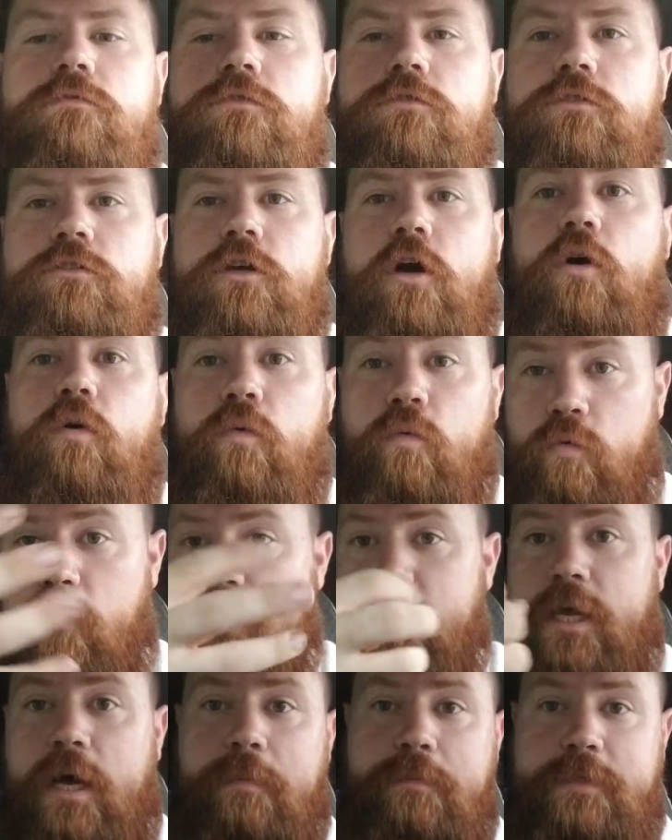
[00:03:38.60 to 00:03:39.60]
don't
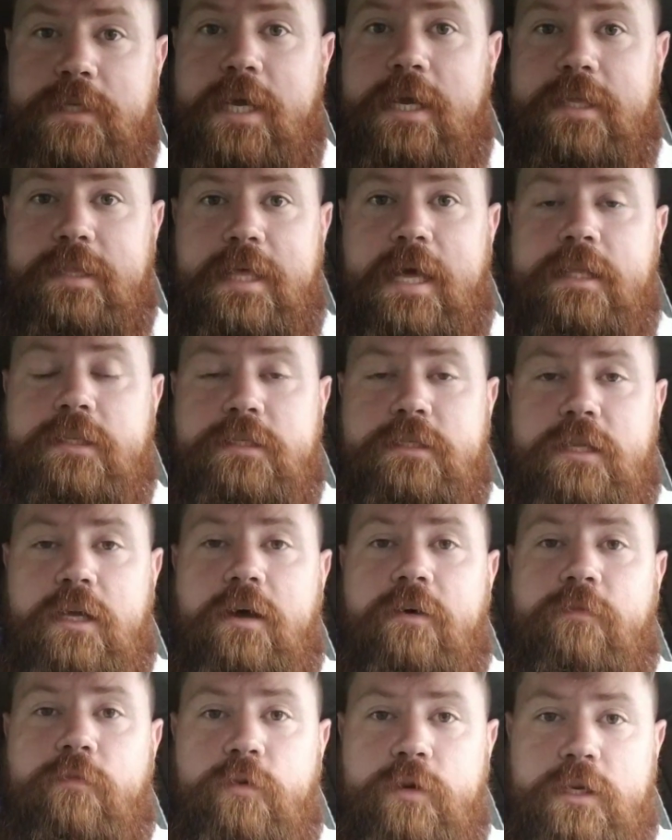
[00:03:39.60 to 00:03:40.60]
reuptake that
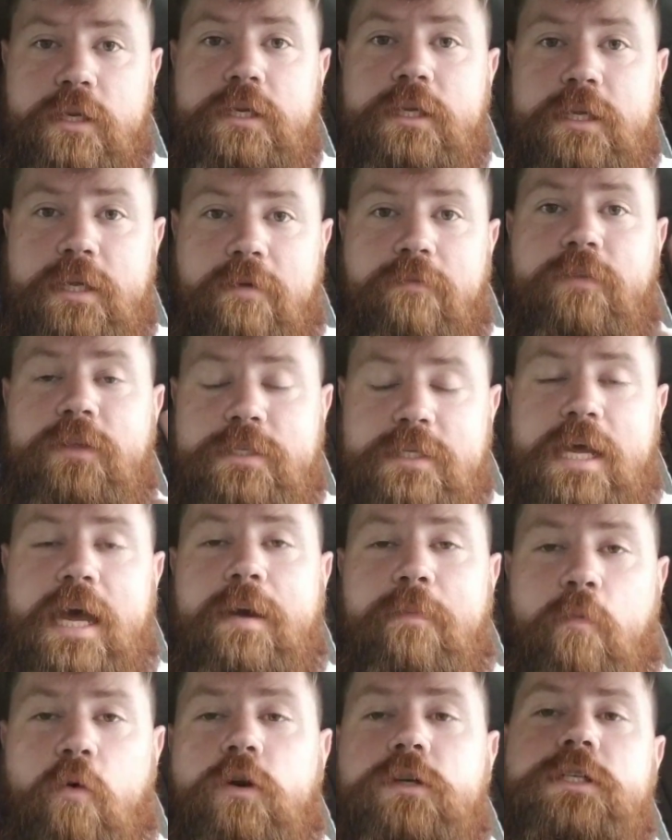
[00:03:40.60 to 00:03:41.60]
stuff. We need to give this guy
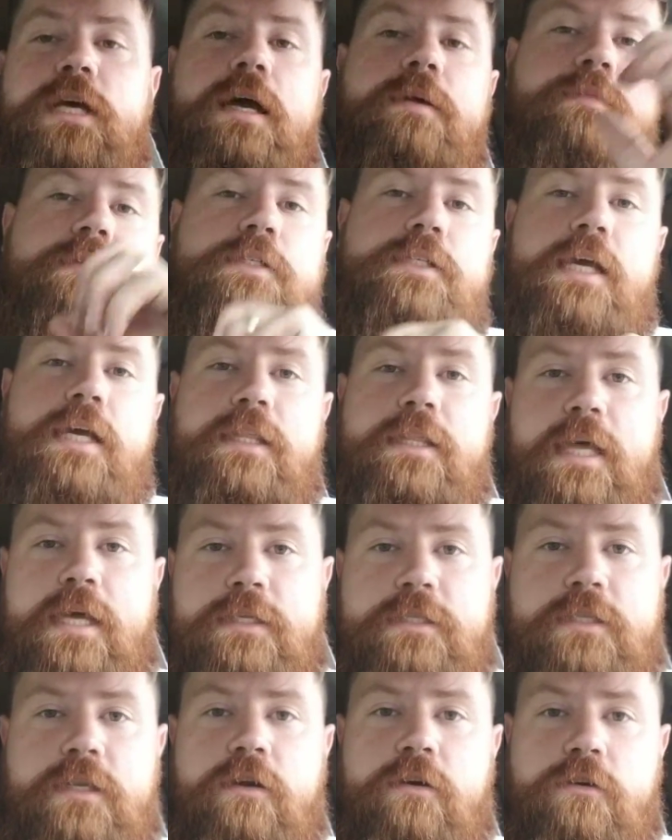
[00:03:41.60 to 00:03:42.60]
more time to take that
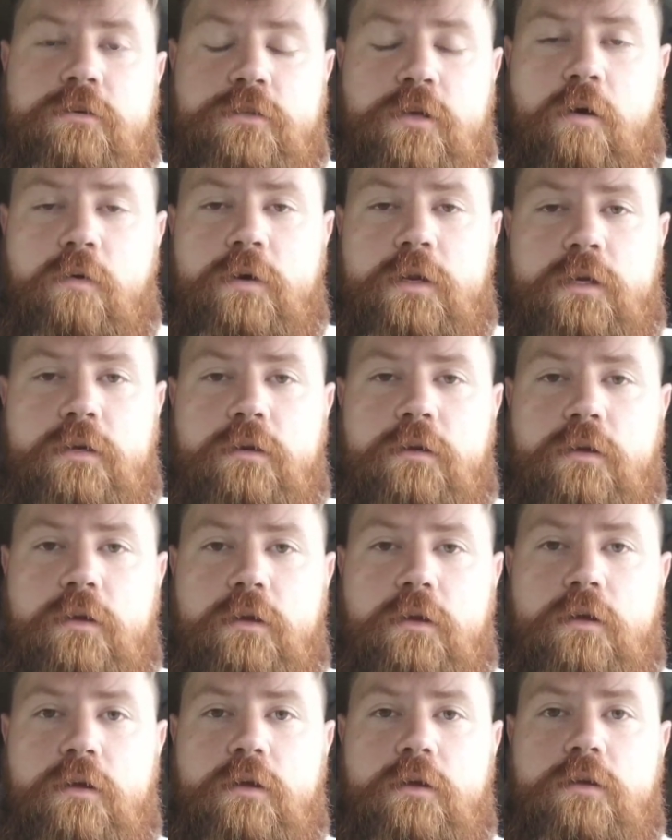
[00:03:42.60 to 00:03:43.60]
serotonin
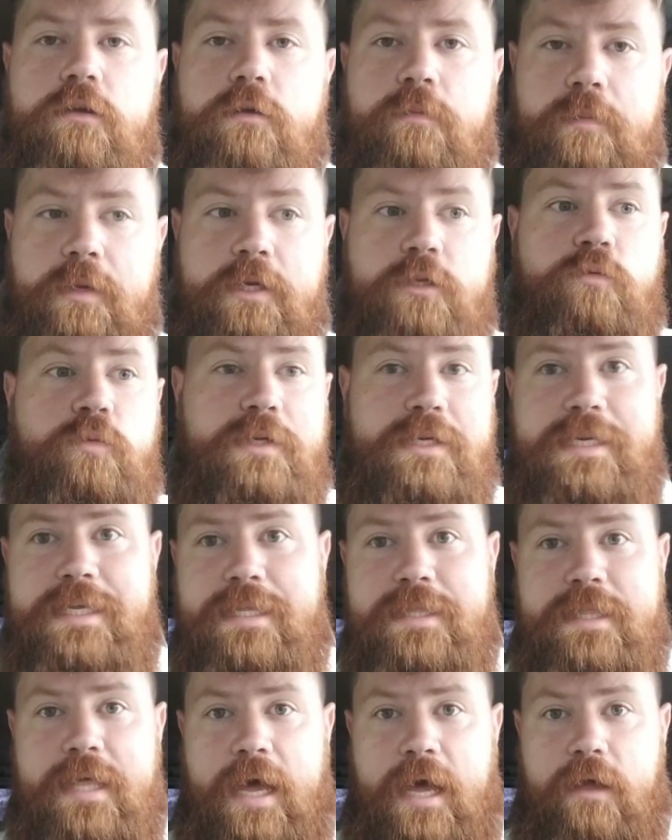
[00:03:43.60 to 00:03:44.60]
because we
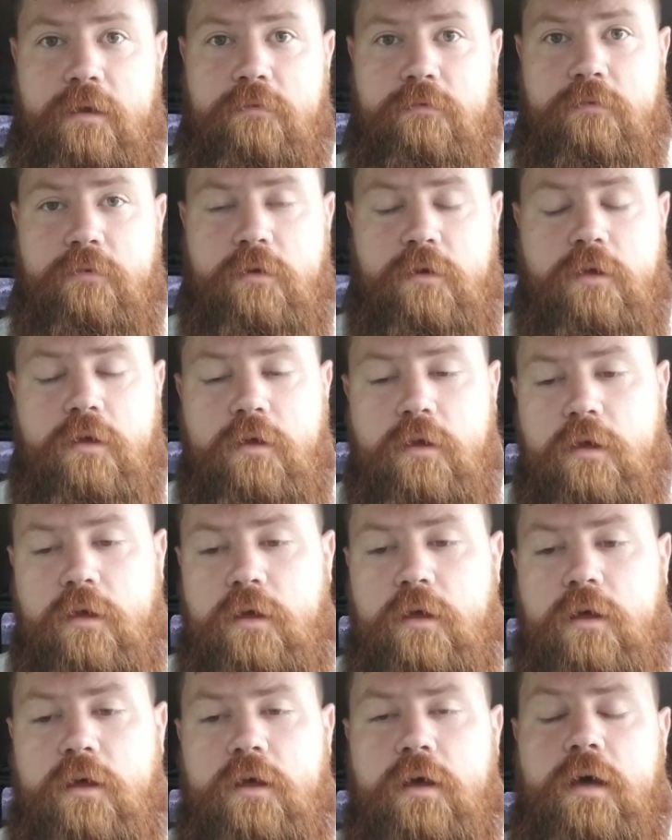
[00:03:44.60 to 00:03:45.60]
need that.
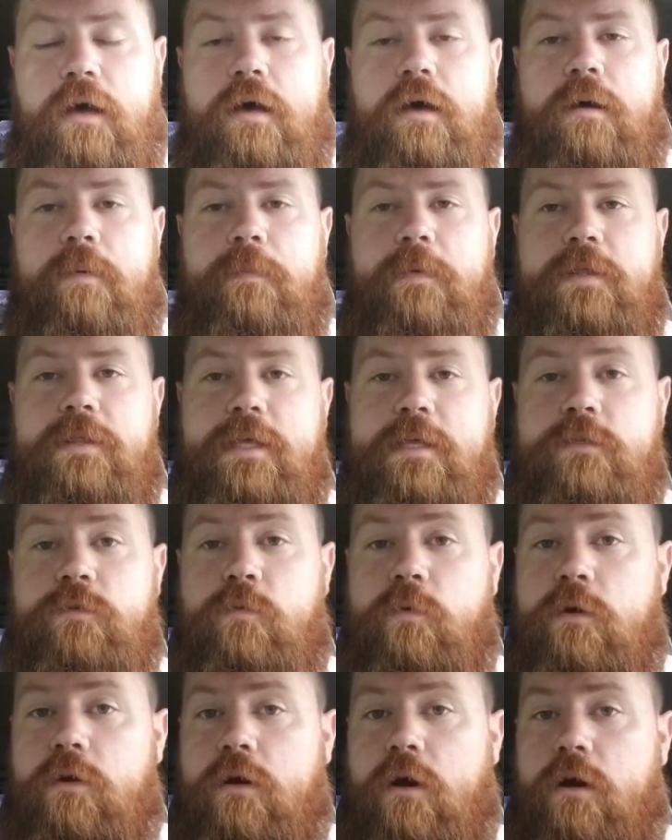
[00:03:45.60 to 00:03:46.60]
Um, and that's
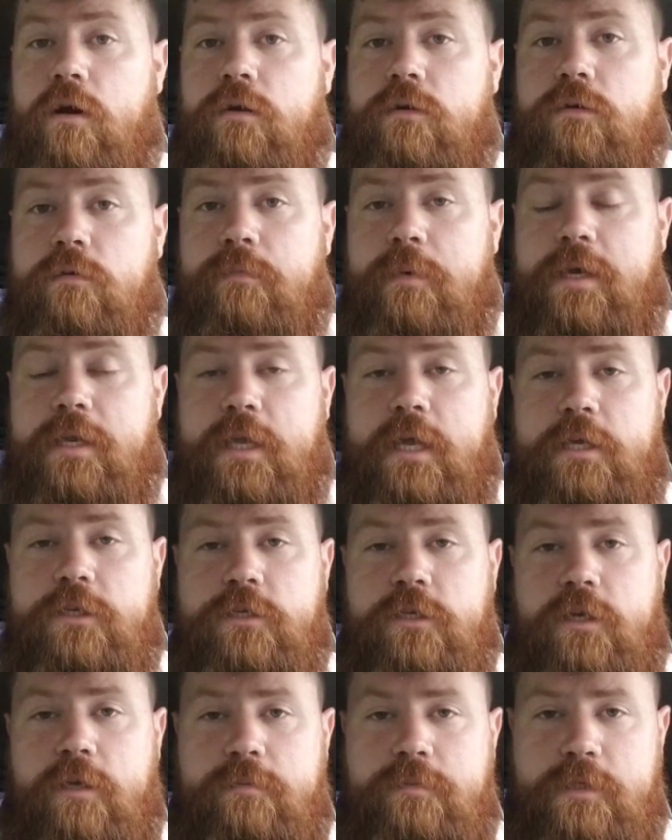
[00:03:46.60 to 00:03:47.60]
where our
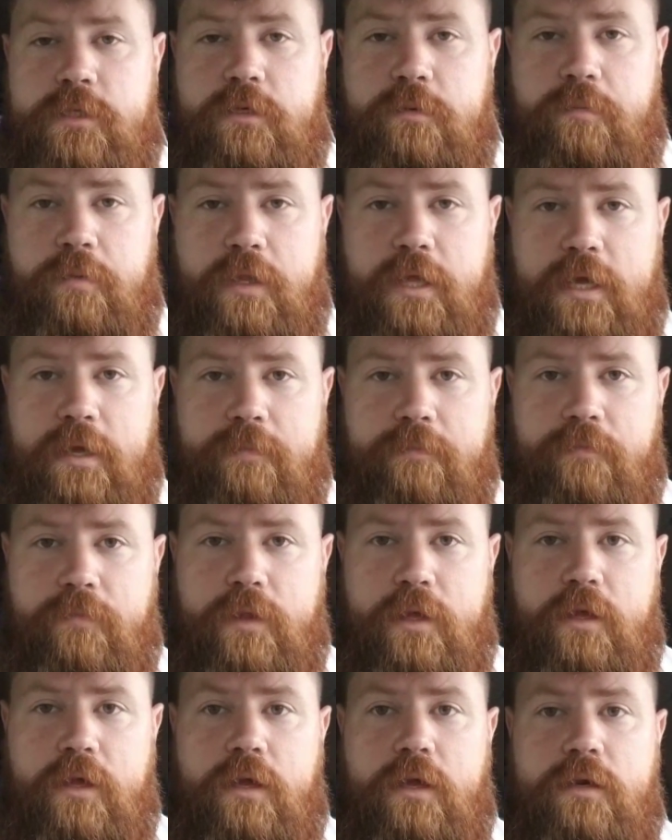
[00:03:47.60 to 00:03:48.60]
medication comes into play.
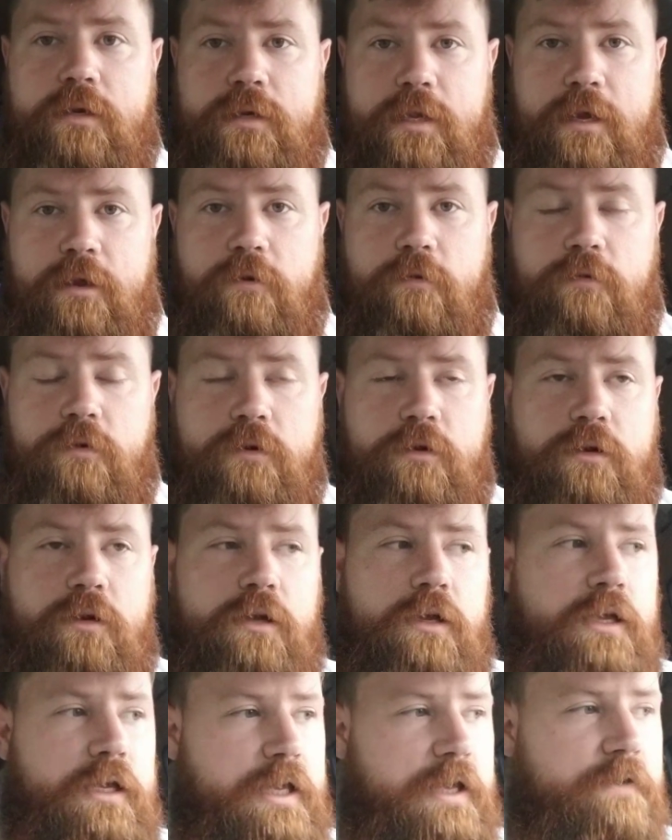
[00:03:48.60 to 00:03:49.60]
Now,
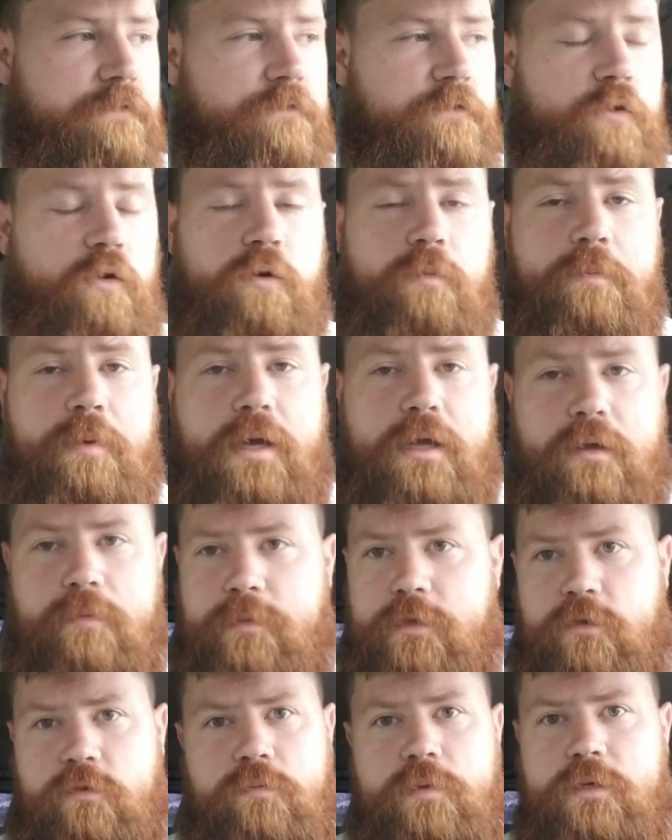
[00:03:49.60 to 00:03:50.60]
if your I
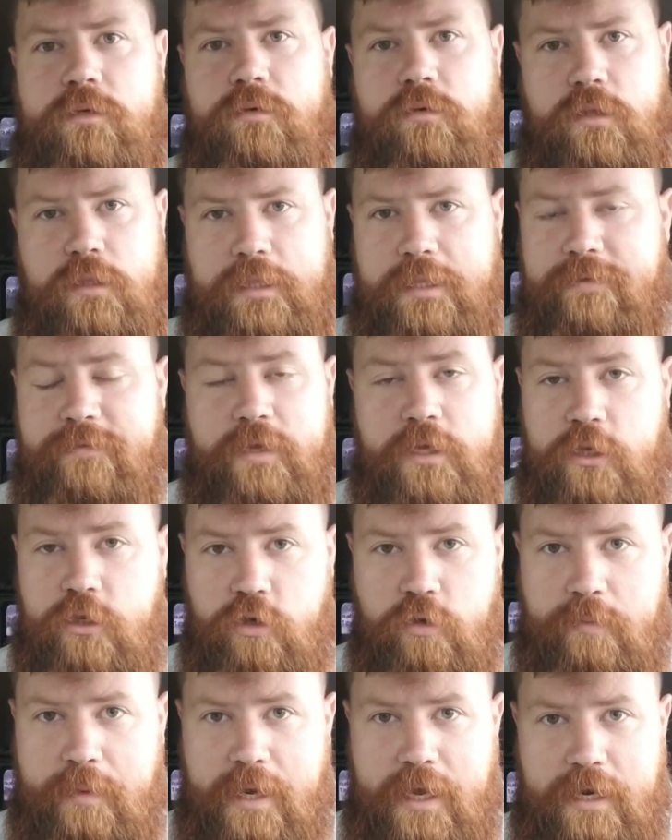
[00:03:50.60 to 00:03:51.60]
mean, you've been living in
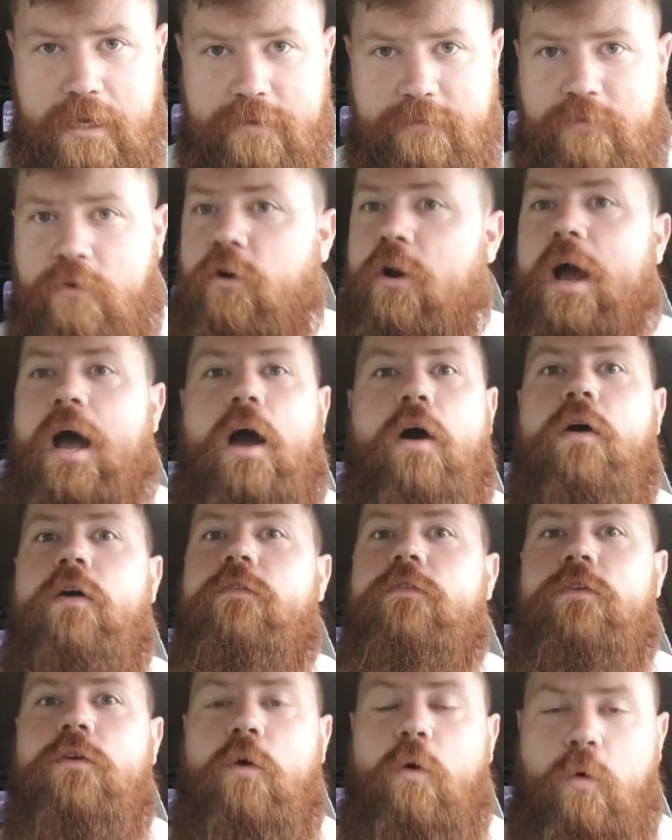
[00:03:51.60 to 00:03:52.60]
your body for
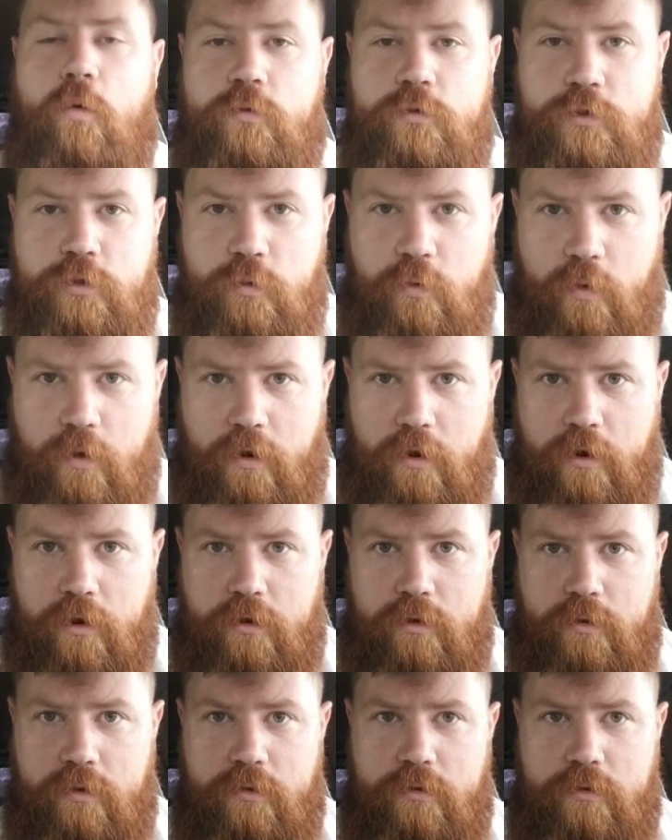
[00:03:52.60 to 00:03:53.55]
however old you are,